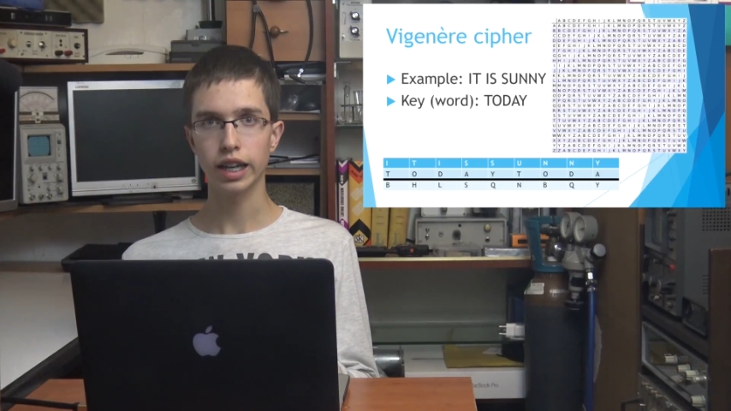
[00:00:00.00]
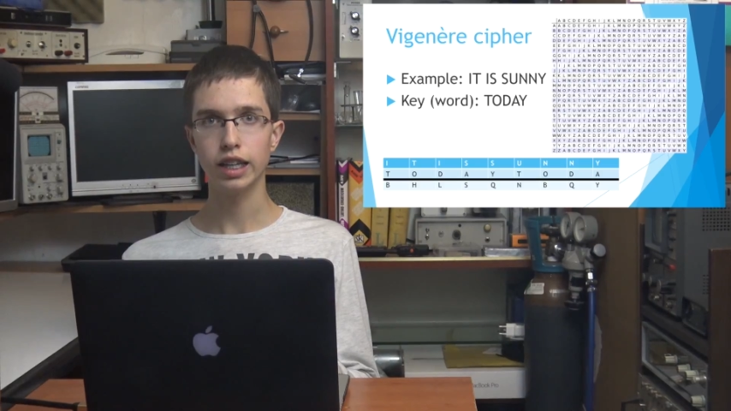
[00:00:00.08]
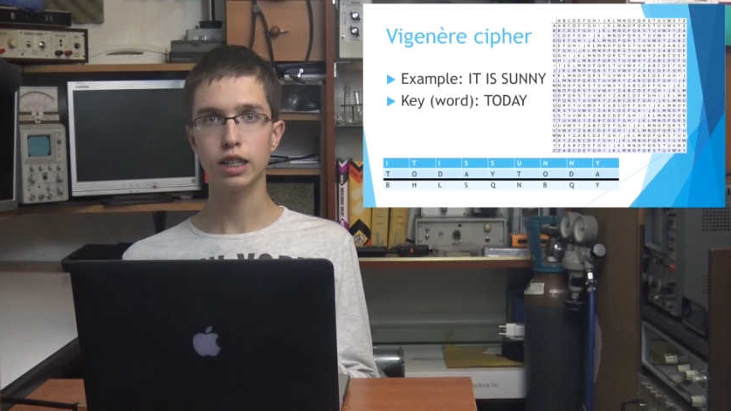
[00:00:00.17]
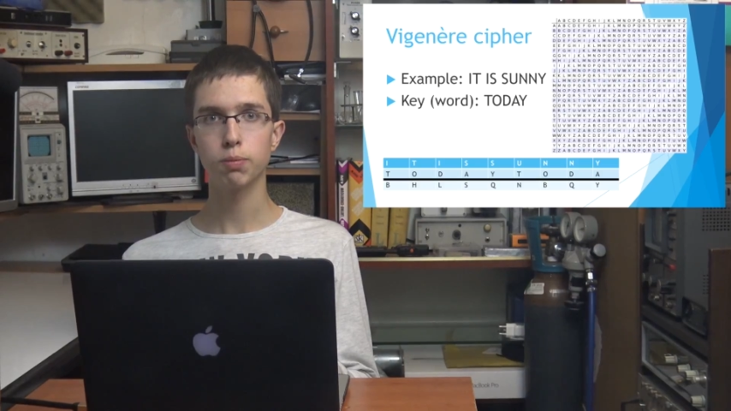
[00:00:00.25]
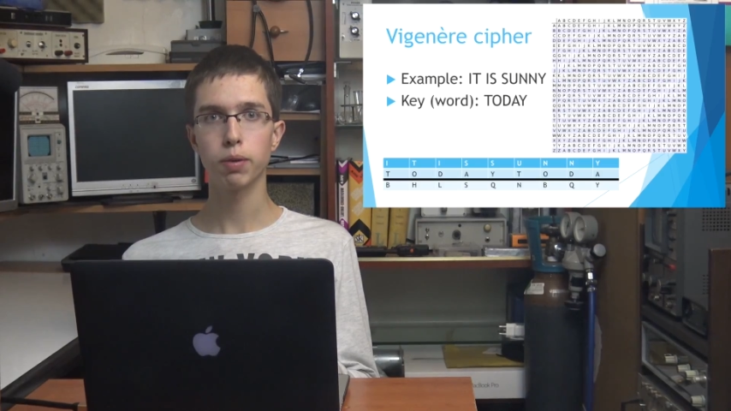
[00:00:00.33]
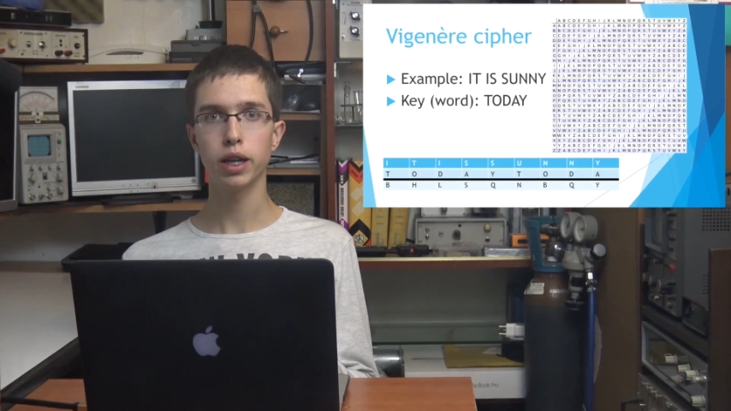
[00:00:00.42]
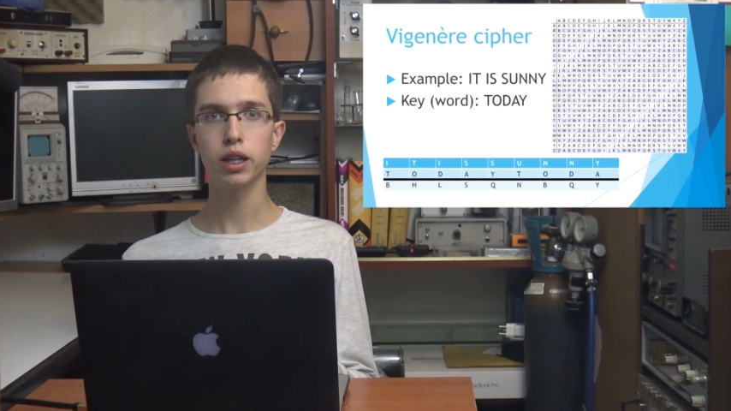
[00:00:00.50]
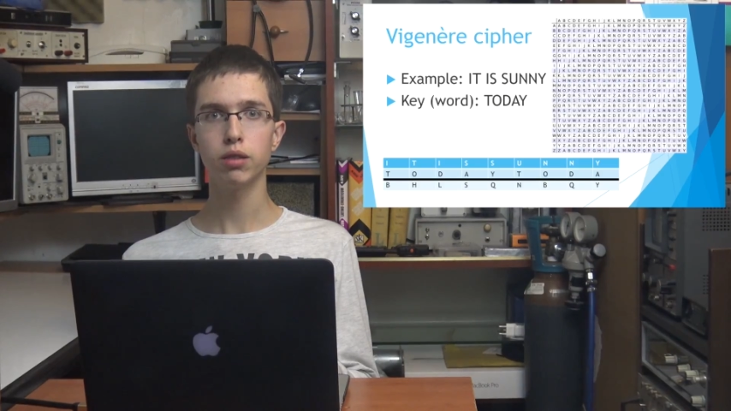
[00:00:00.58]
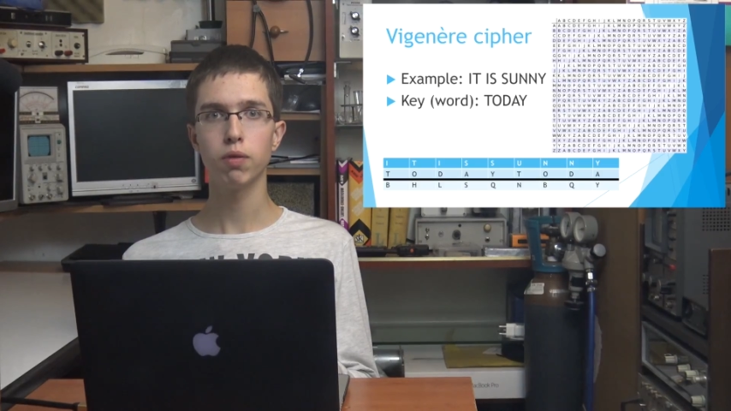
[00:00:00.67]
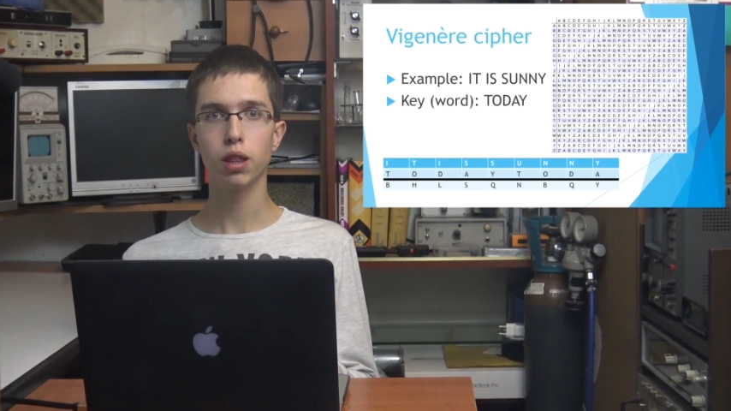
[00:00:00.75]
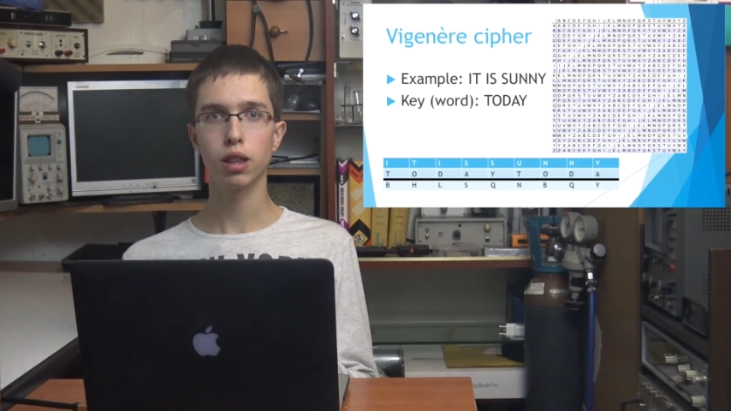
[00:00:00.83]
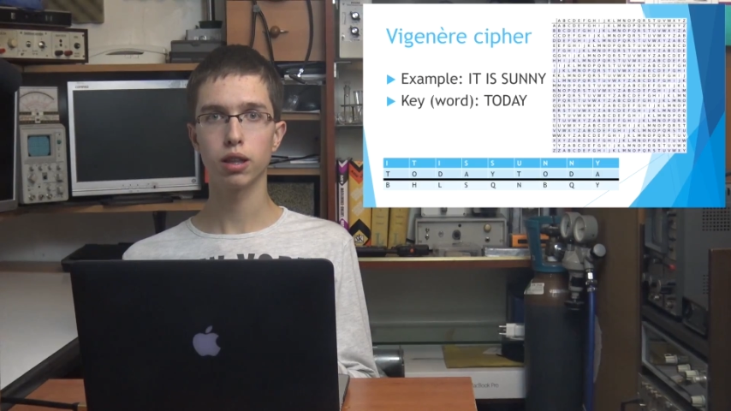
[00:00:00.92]
is paired
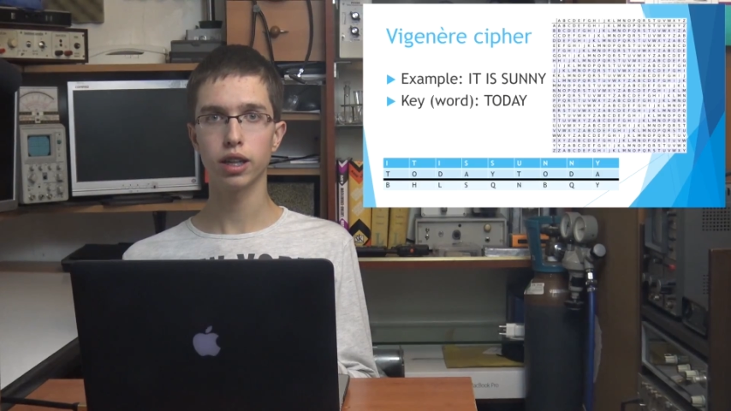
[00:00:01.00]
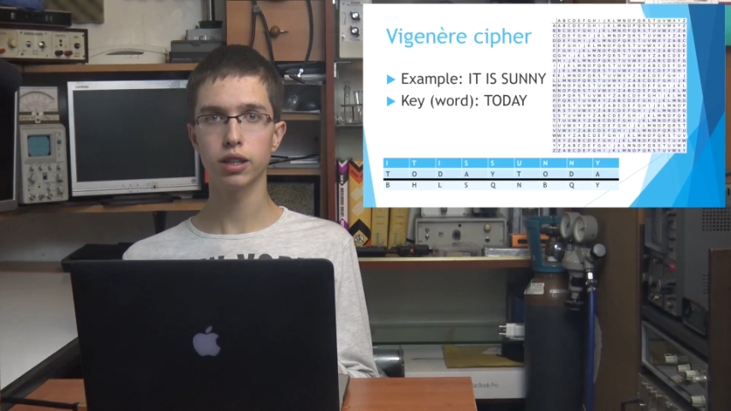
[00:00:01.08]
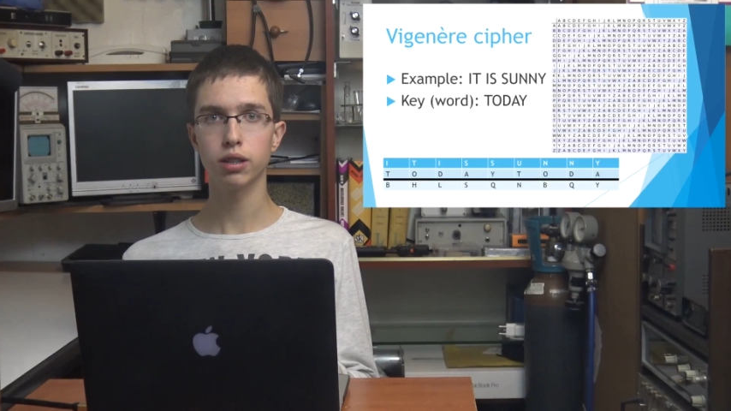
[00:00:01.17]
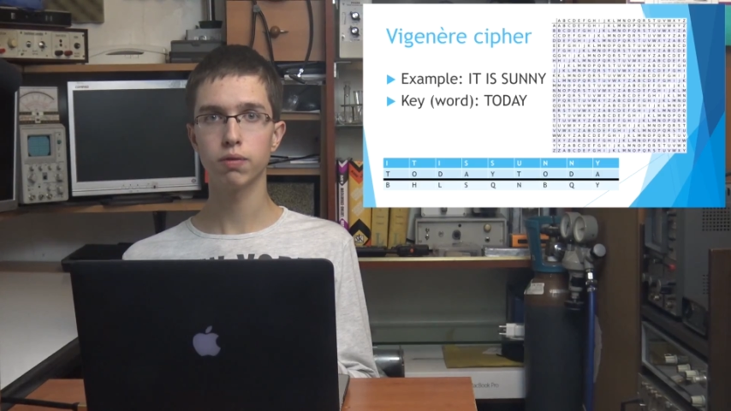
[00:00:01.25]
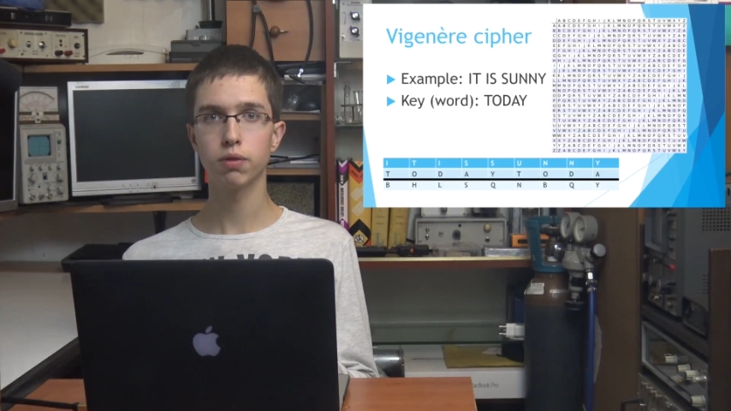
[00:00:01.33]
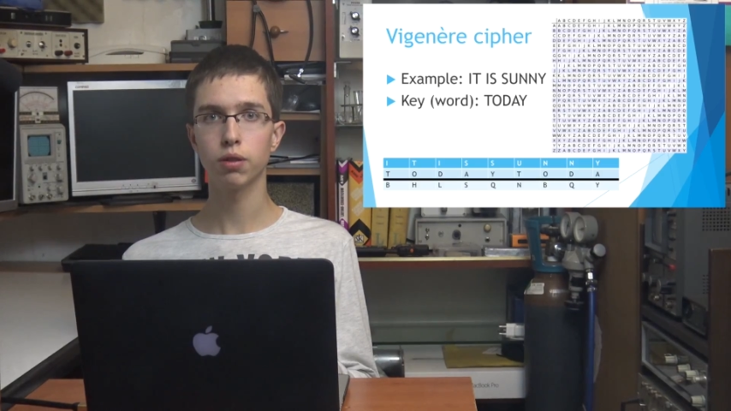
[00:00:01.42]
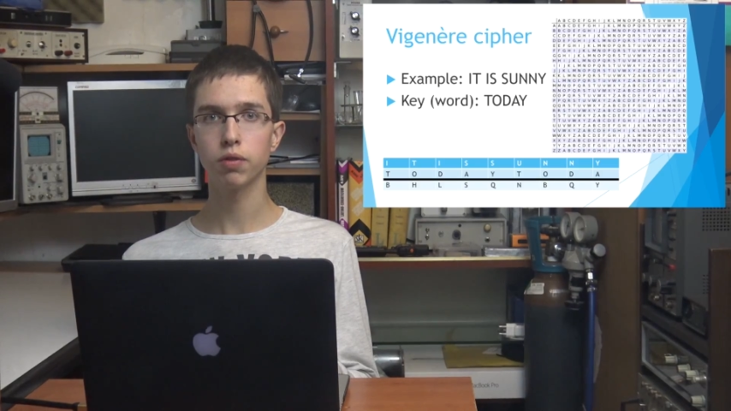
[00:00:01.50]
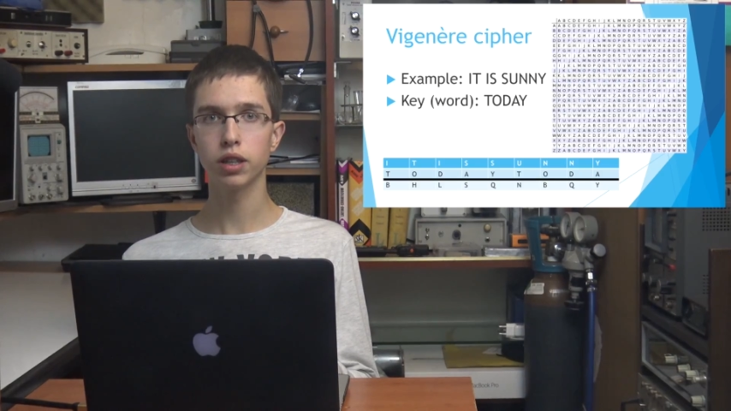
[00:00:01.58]
with a letter from